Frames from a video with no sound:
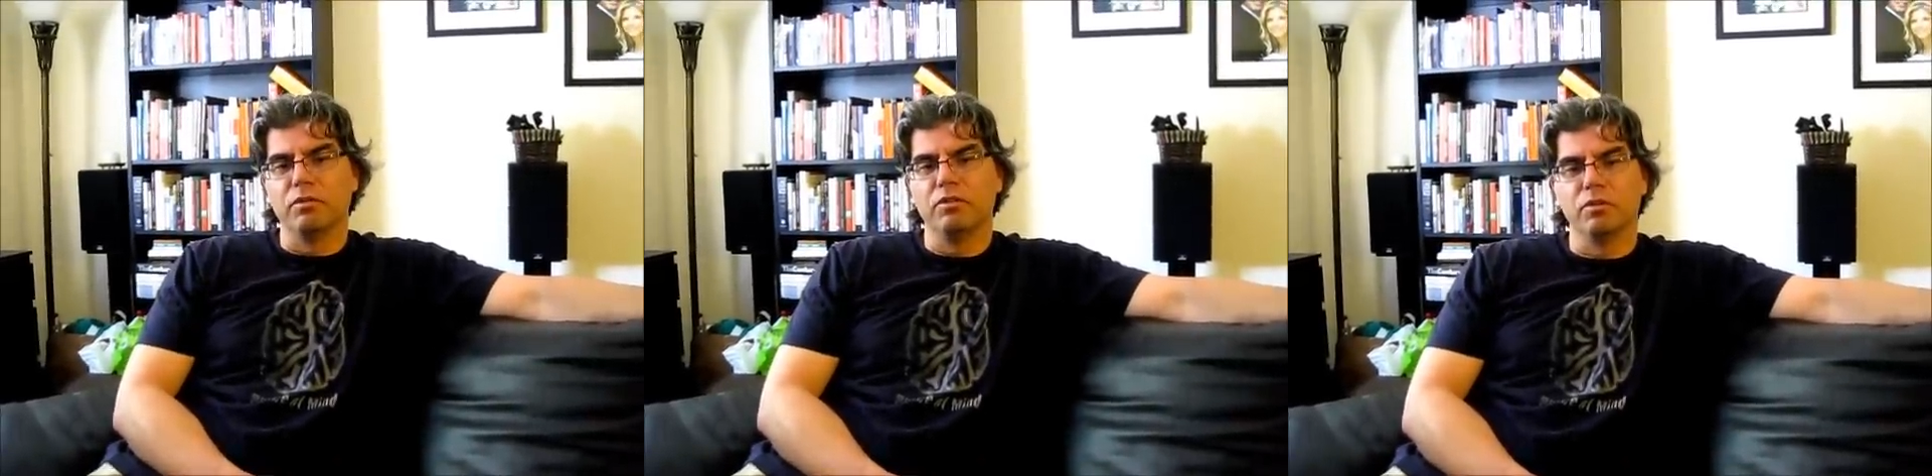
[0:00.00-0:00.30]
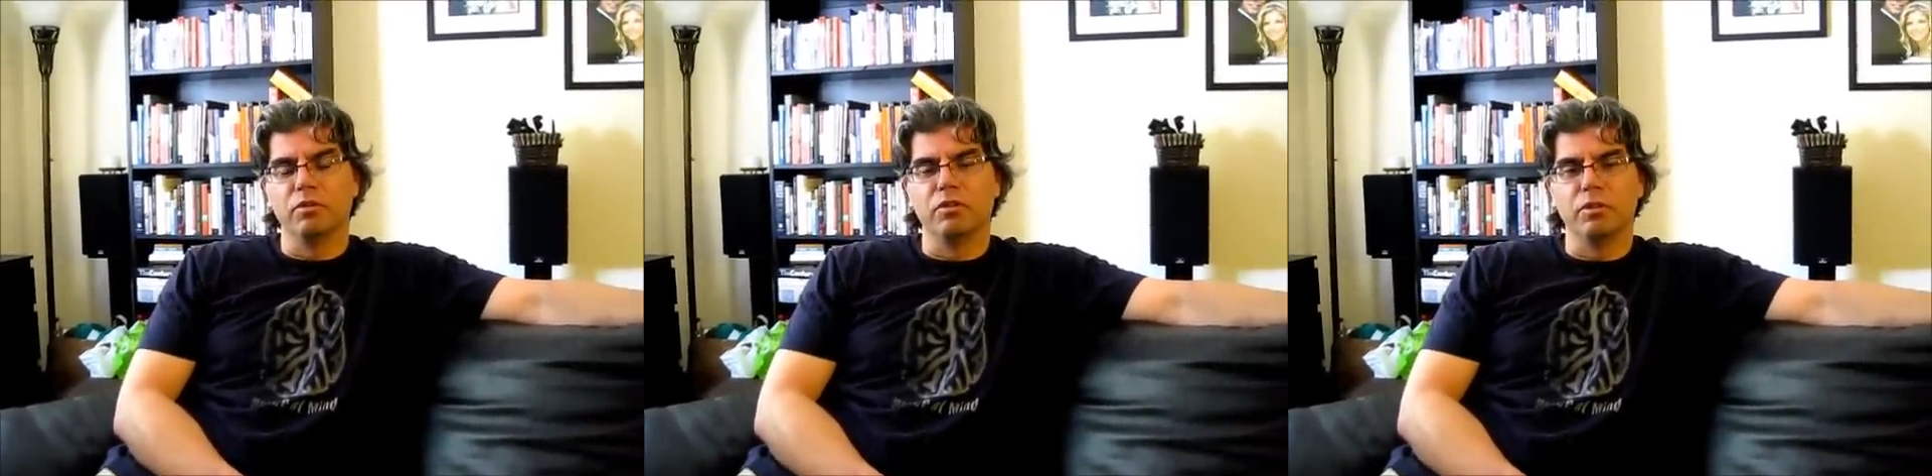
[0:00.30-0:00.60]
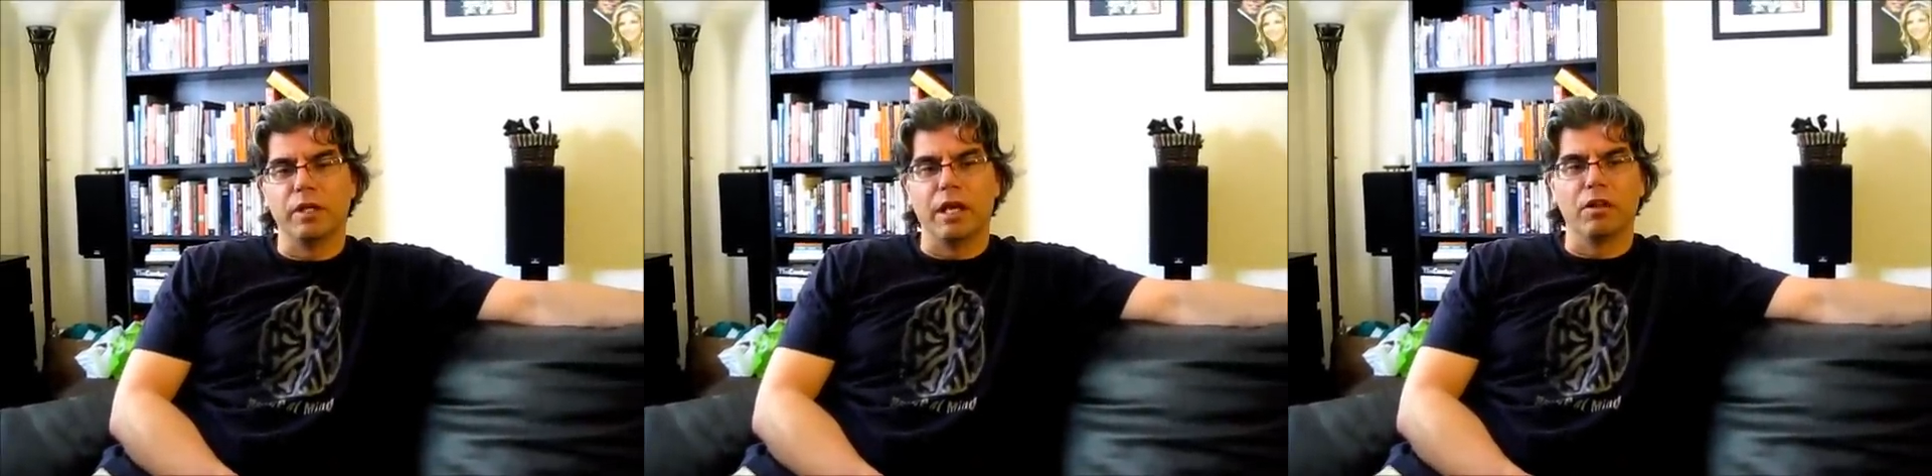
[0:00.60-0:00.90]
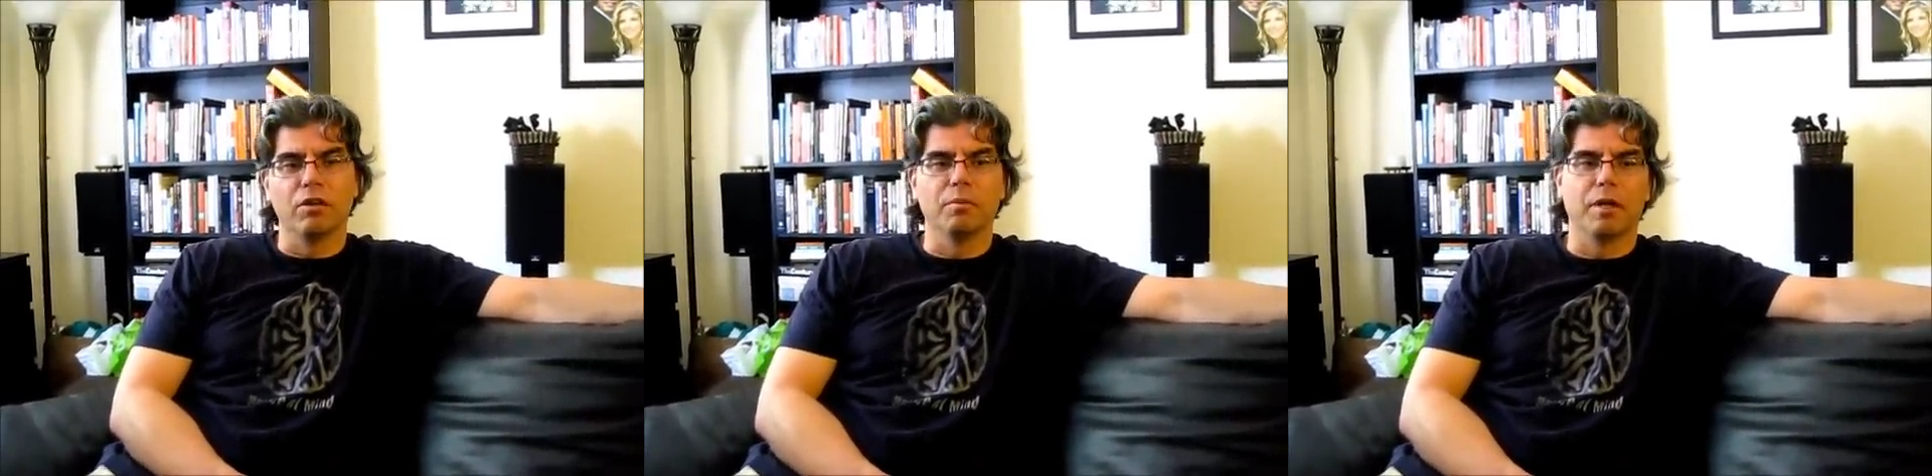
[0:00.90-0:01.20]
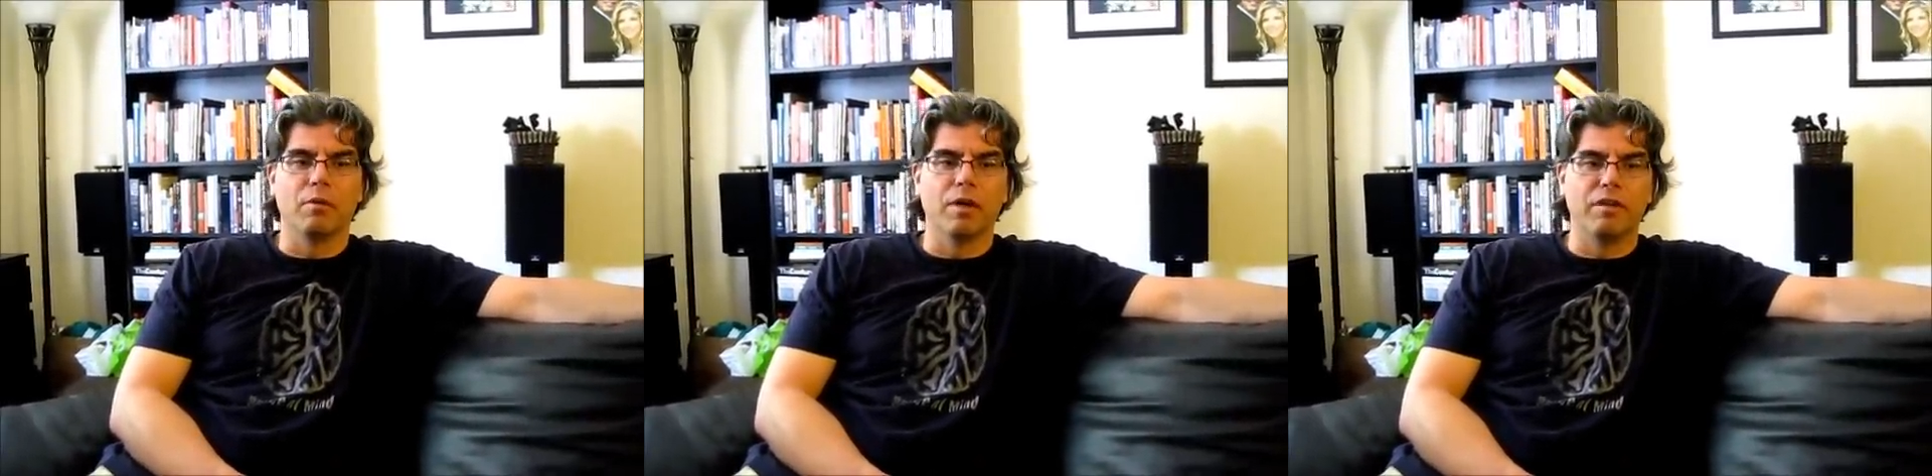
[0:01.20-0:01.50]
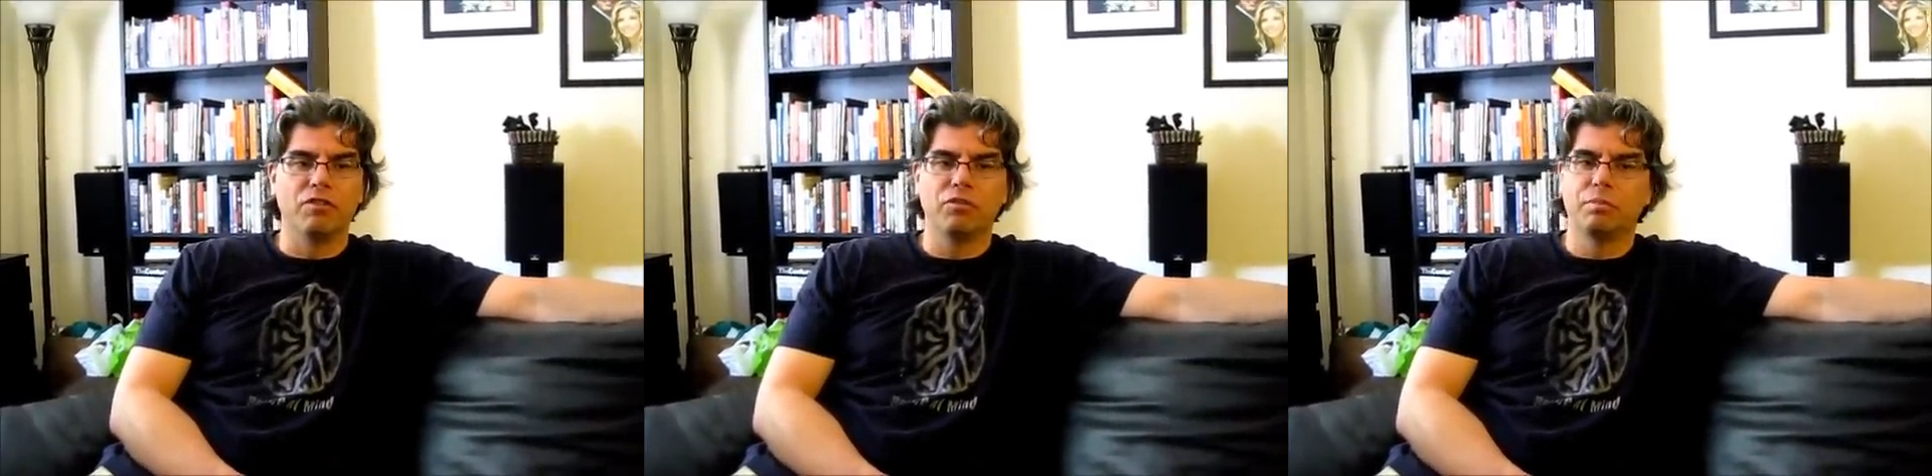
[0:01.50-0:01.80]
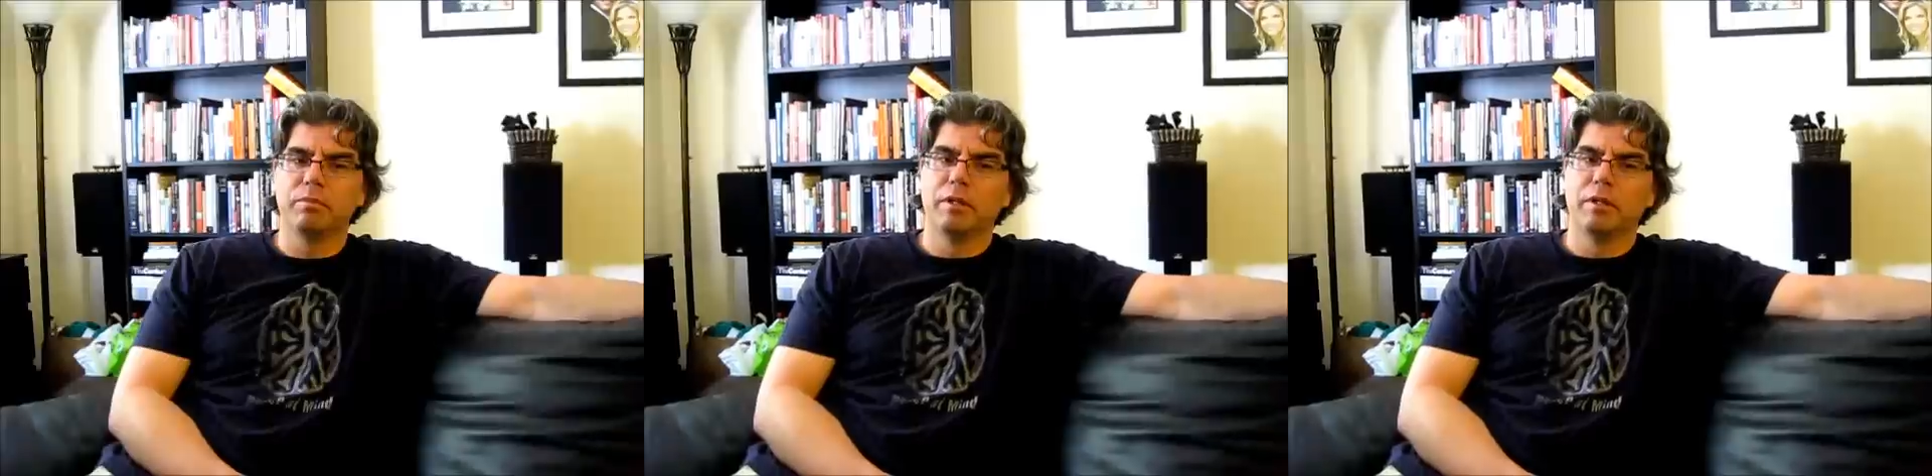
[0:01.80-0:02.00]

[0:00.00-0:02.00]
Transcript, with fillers: two and two together. My wife's